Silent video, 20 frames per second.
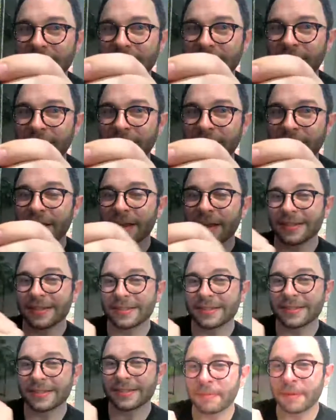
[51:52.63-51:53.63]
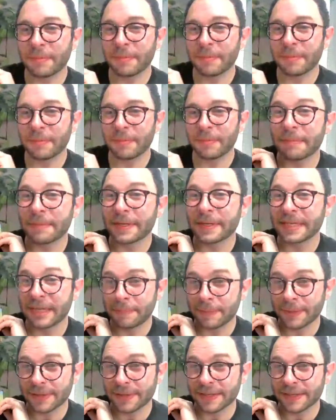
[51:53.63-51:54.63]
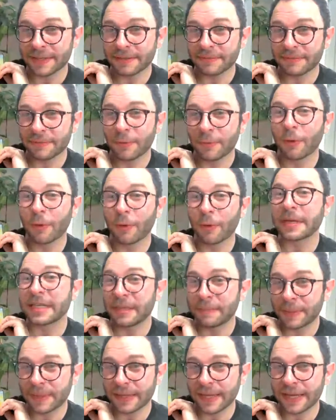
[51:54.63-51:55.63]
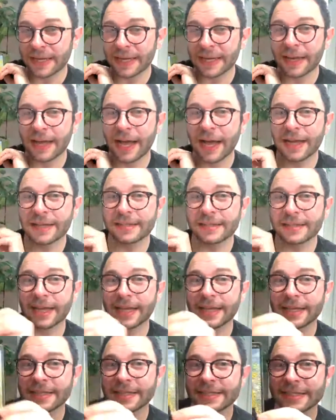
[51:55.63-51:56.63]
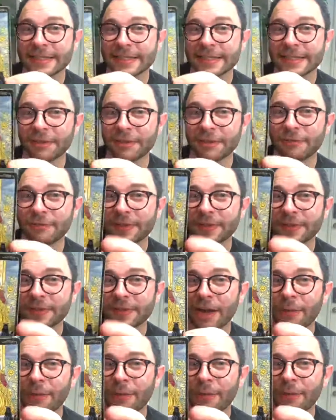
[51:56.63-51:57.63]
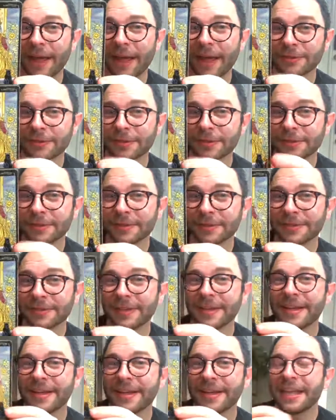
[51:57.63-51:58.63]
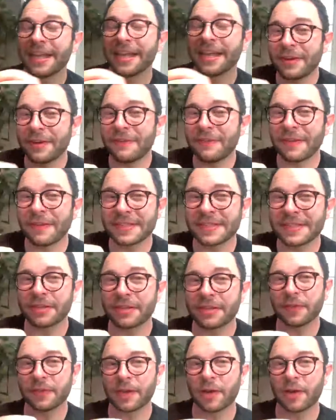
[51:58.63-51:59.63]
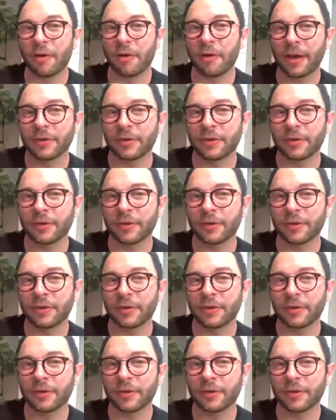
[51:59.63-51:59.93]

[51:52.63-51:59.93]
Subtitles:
Yeah. Some people say manipulative or manipulating. I say skillfully go about. Even if you have to skillfully go